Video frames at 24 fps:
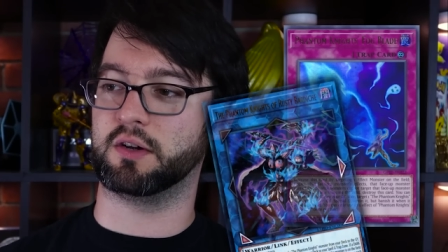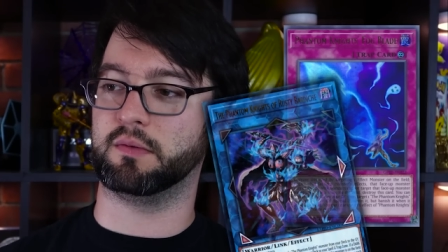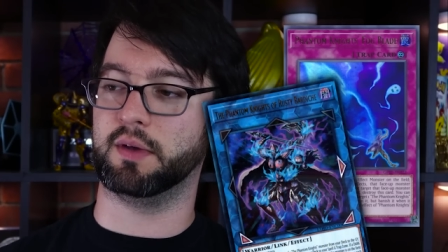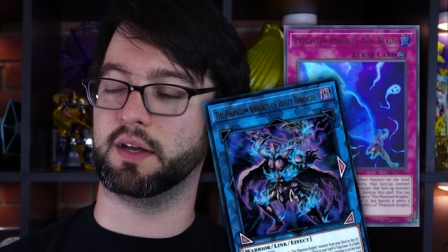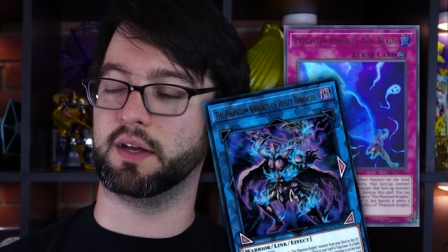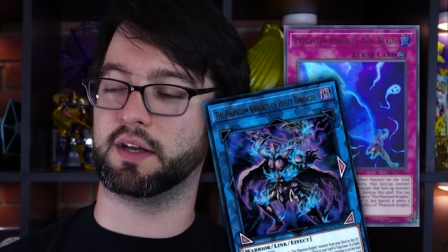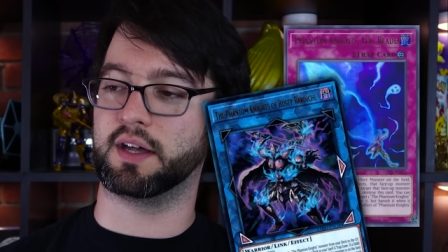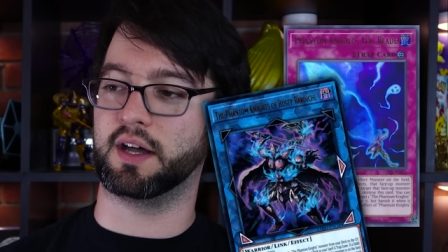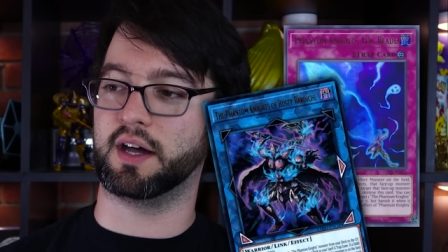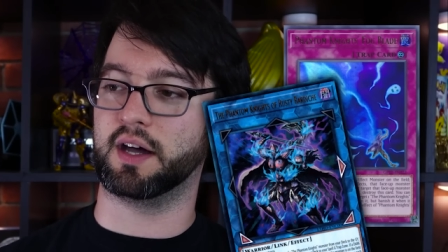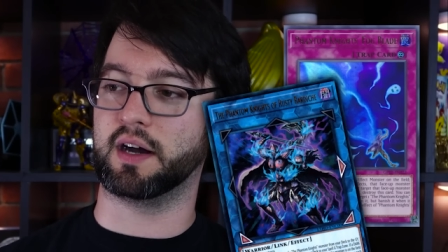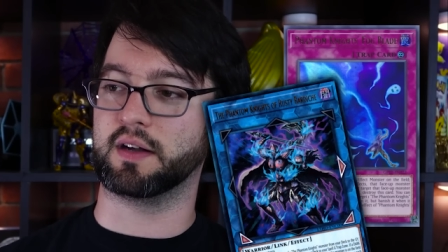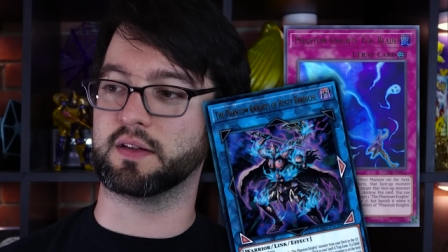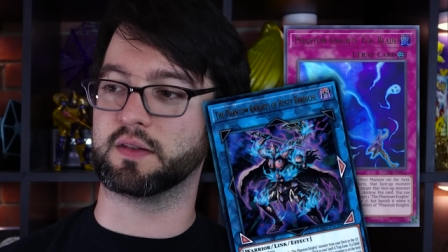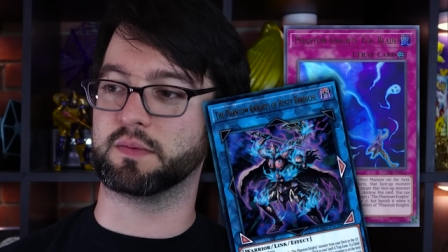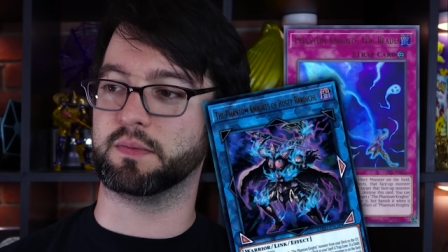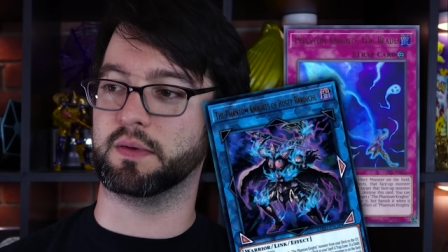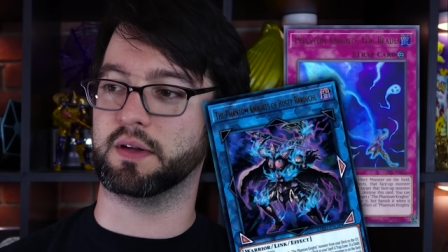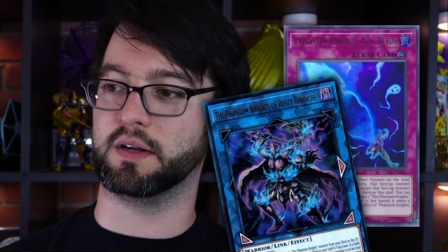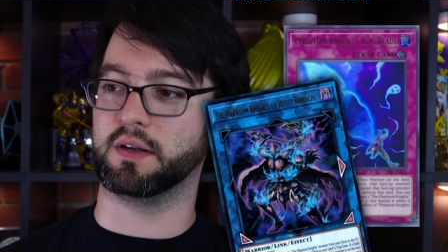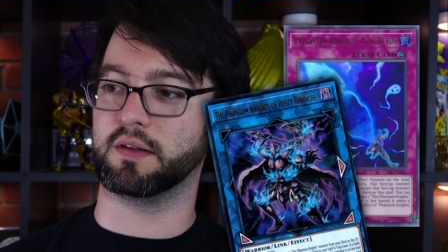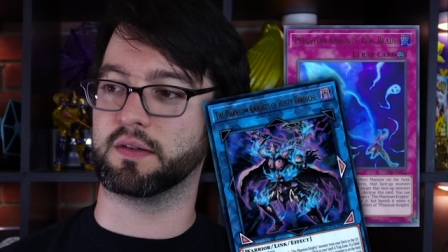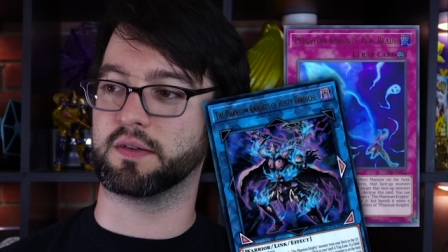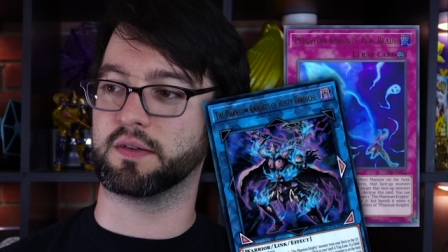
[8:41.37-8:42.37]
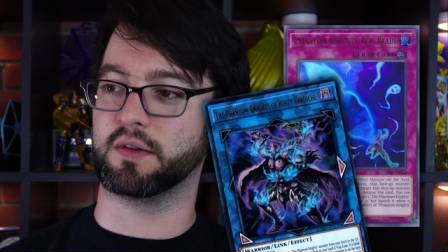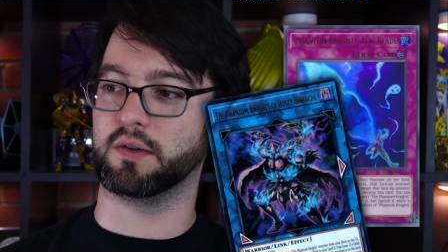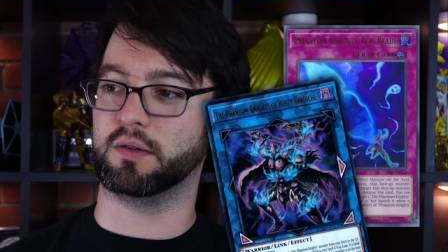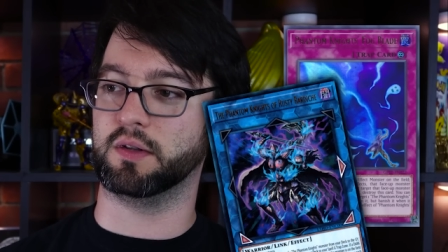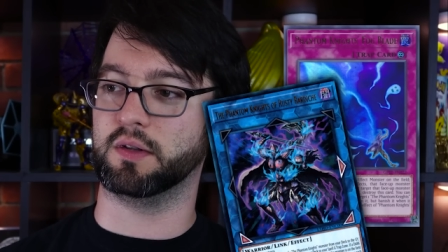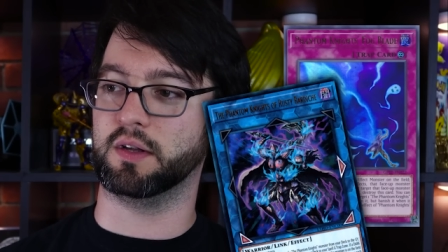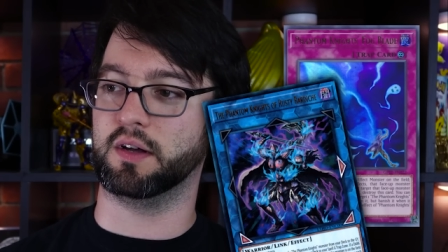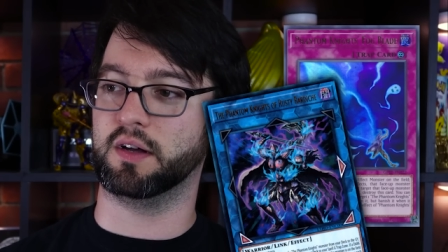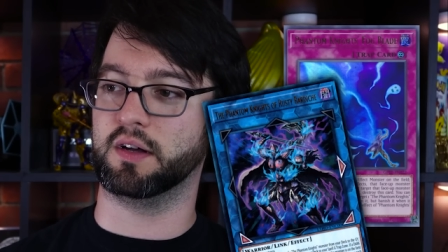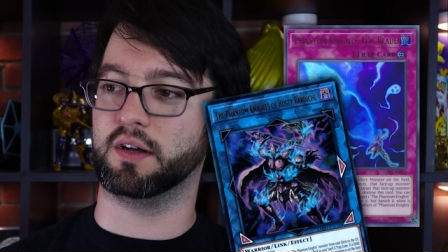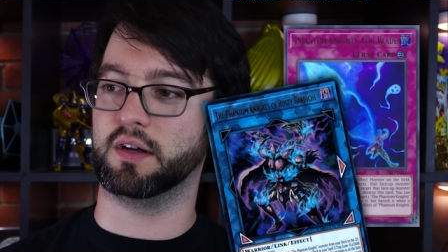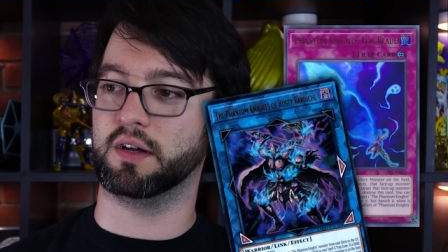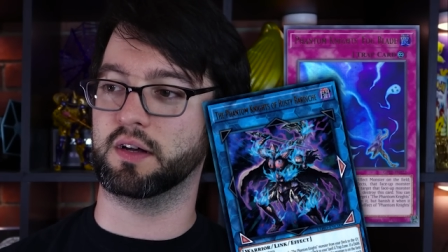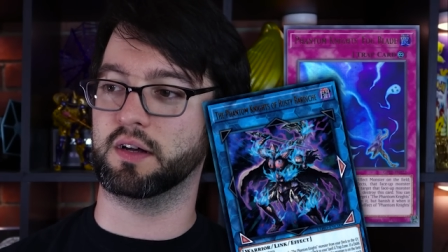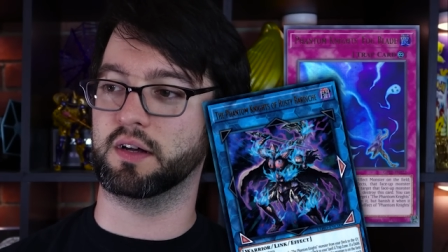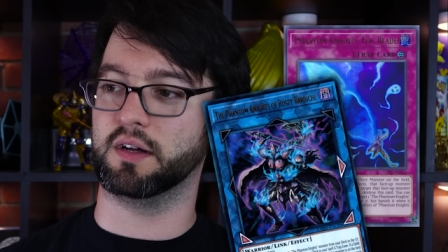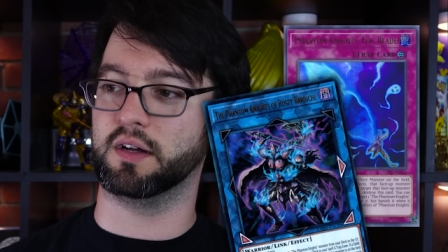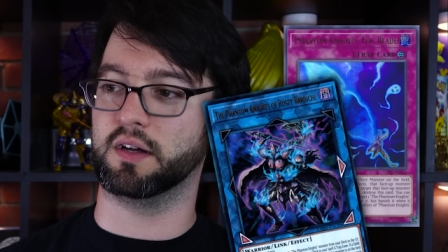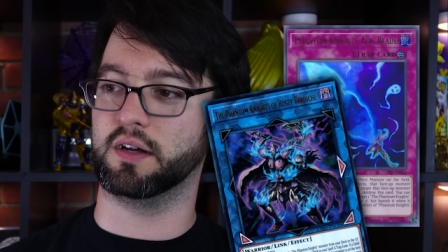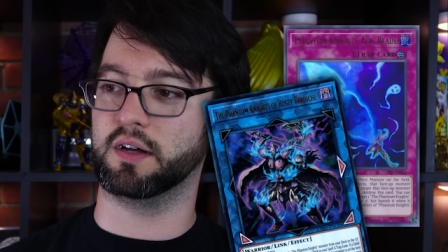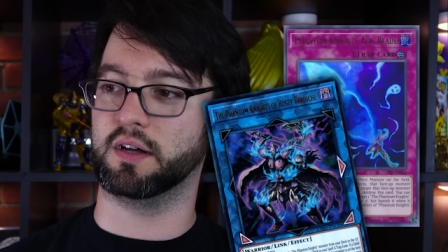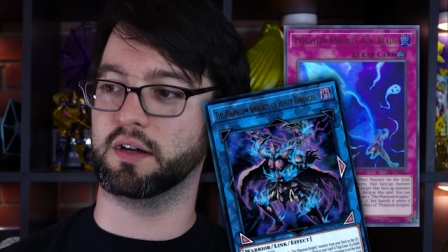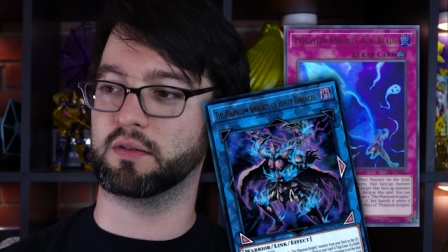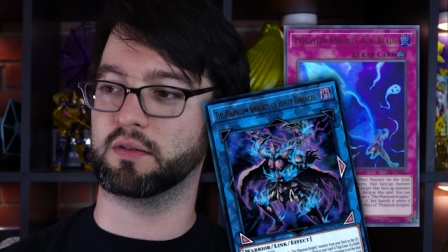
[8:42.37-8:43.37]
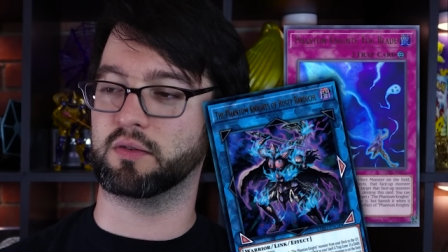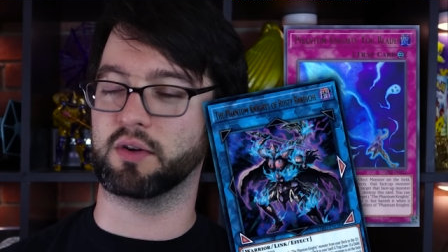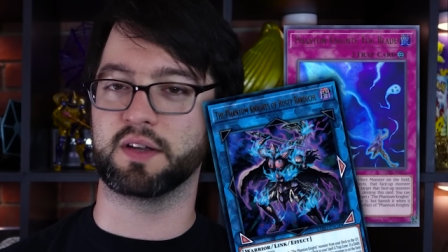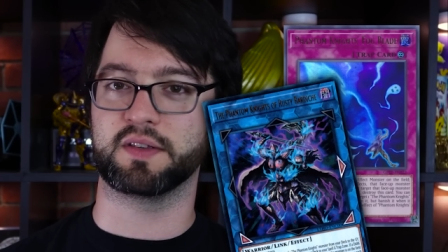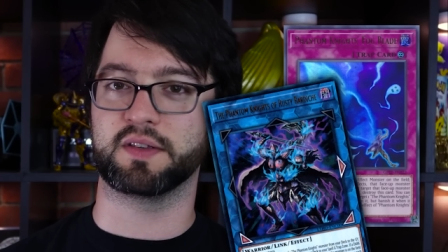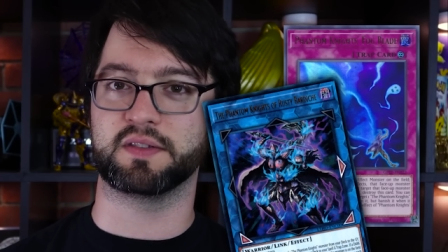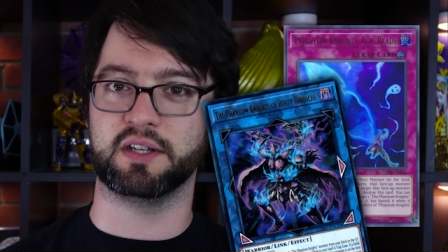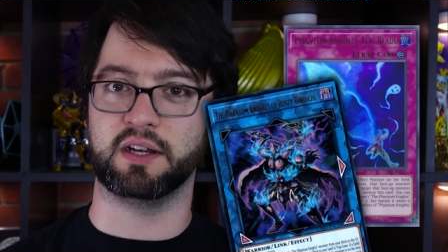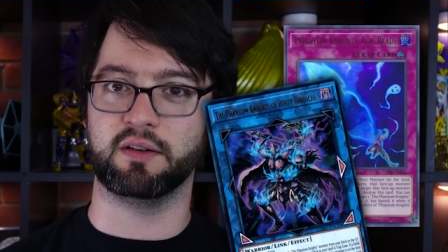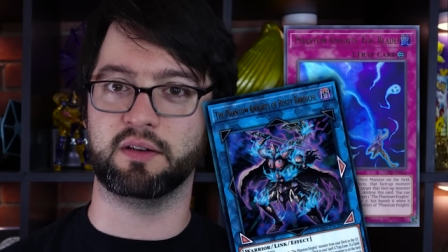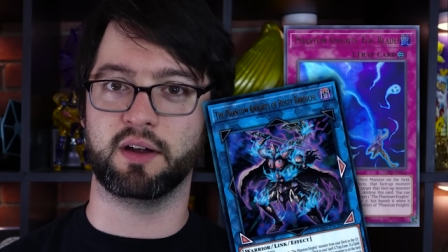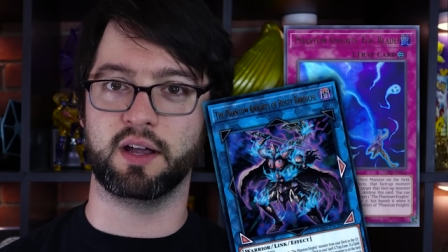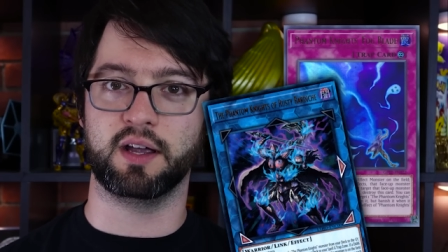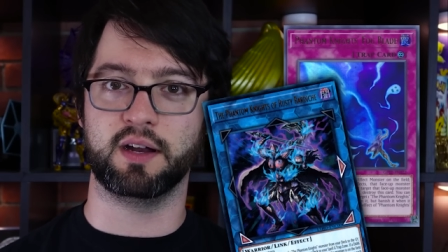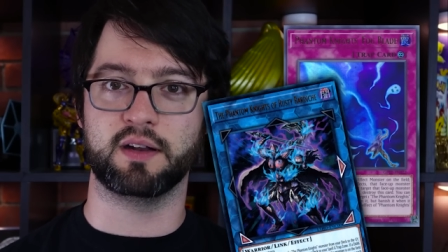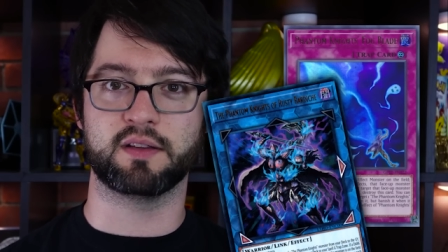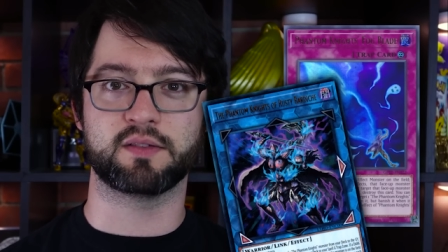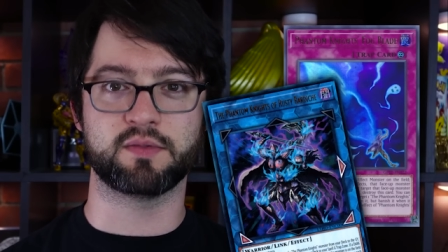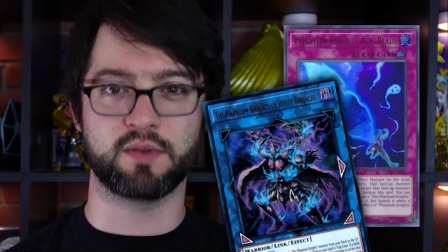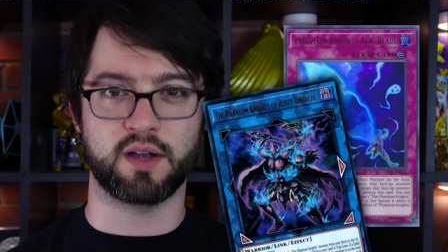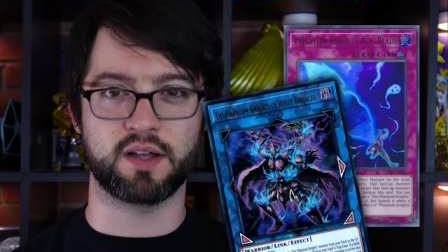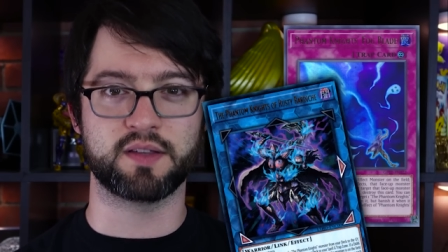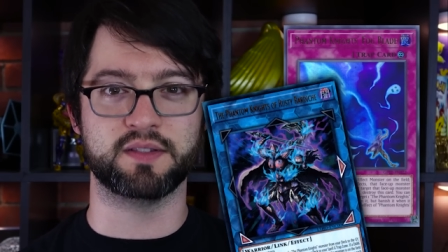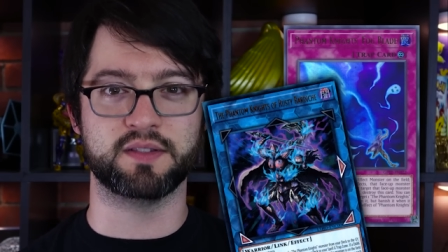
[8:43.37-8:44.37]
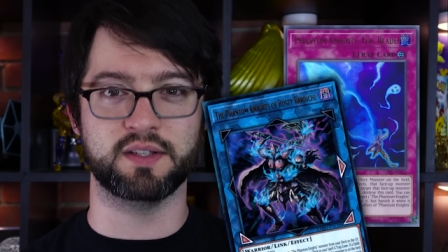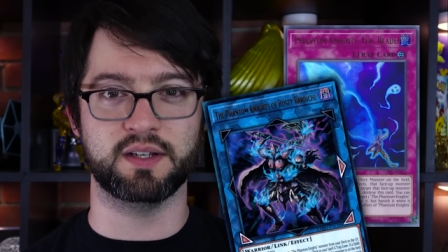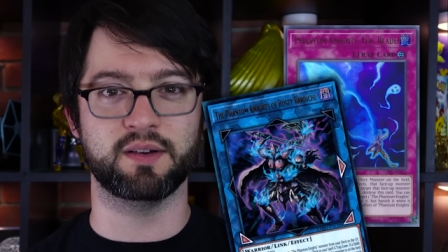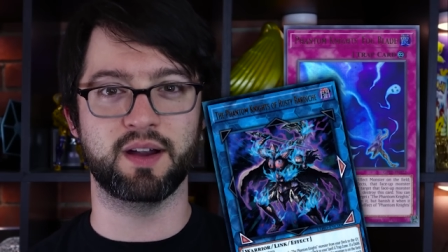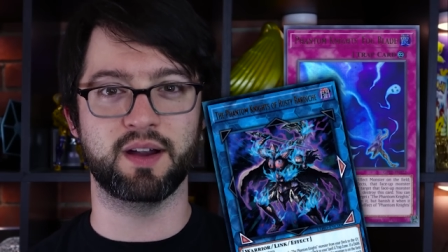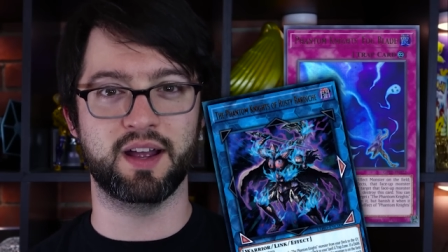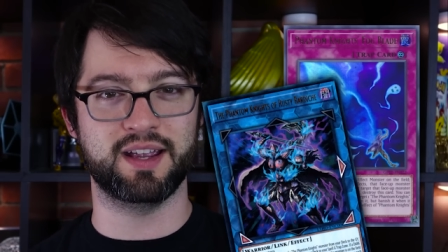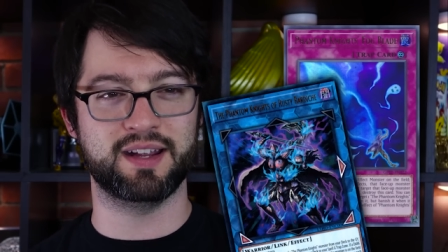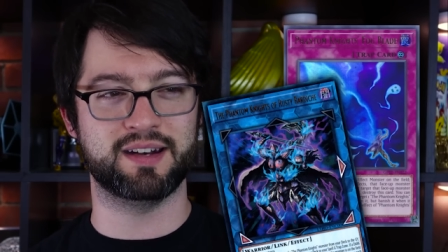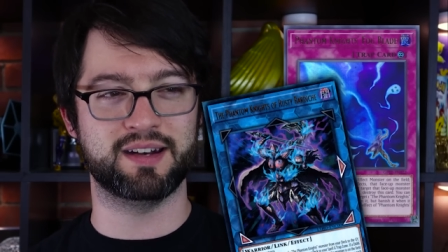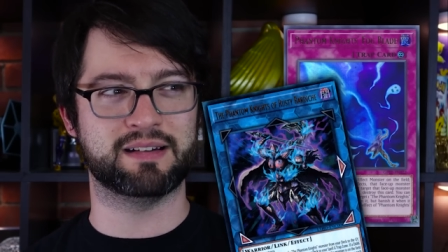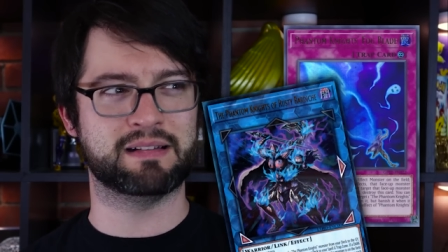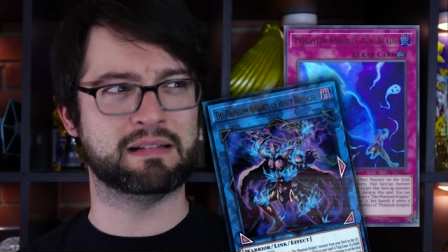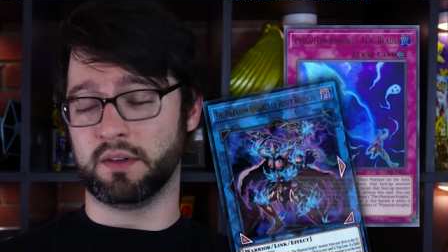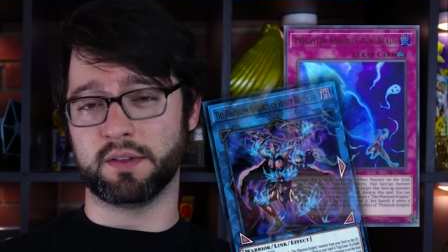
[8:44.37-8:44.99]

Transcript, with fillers: Oh my god, it's been so long. Rusty, right? It's Rusty, right?